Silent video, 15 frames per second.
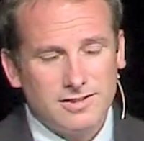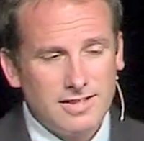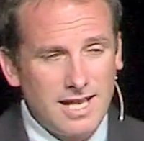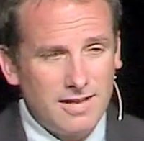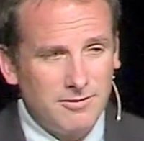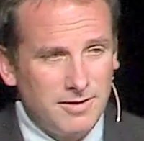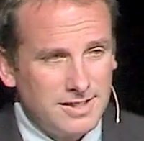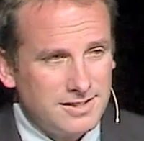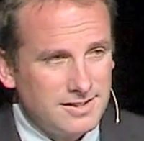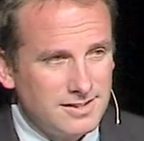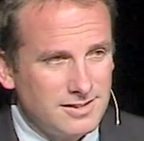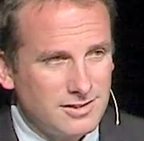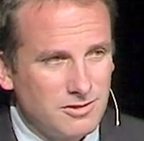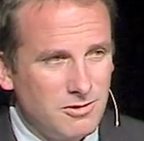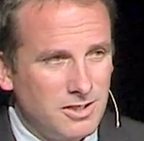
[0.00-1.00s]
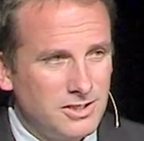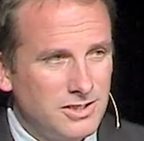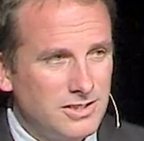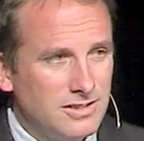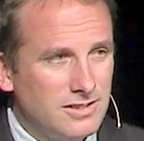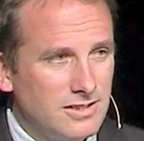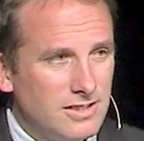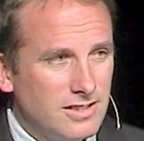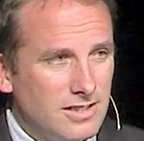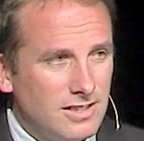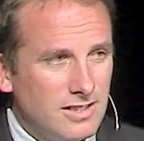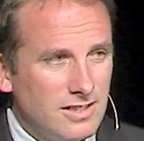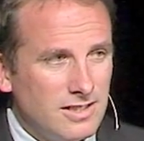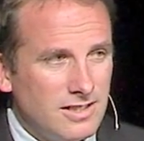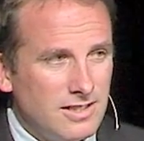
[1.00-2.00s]
So that raises this question
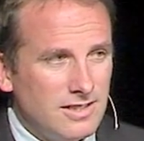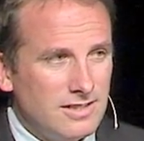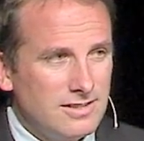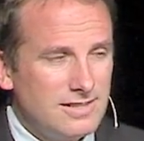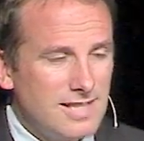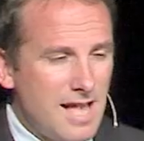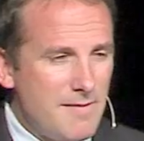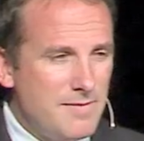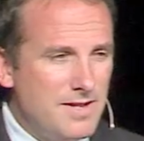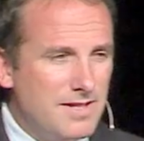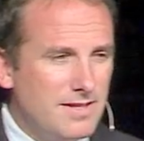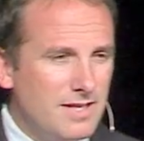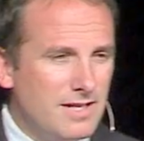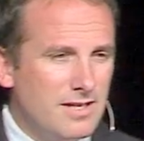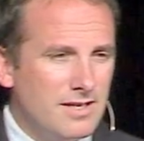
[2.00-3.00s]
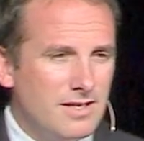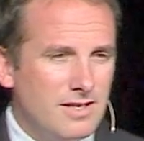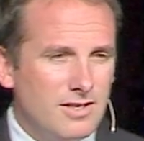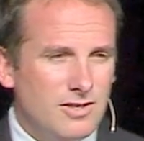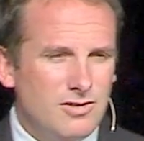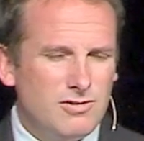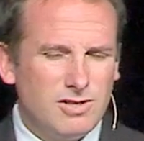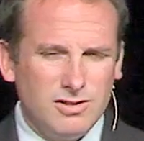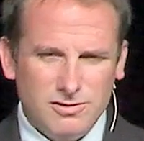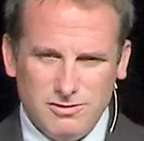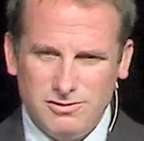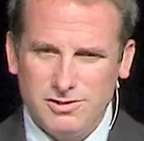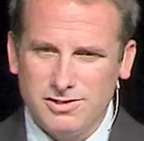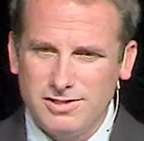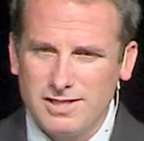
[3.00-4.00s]
Does that mean that you can
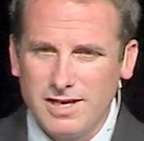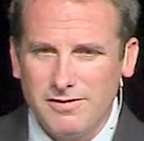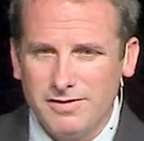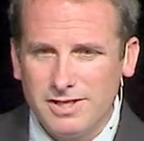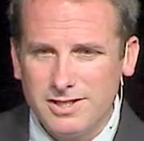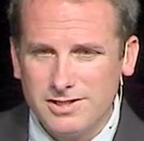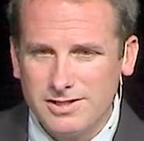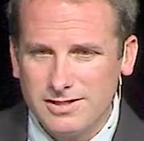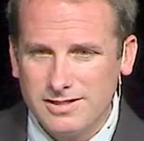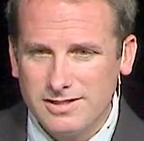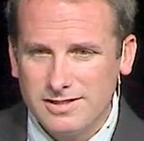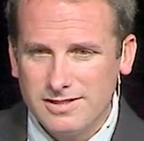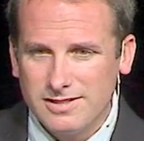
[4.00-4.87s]
lose your salvation?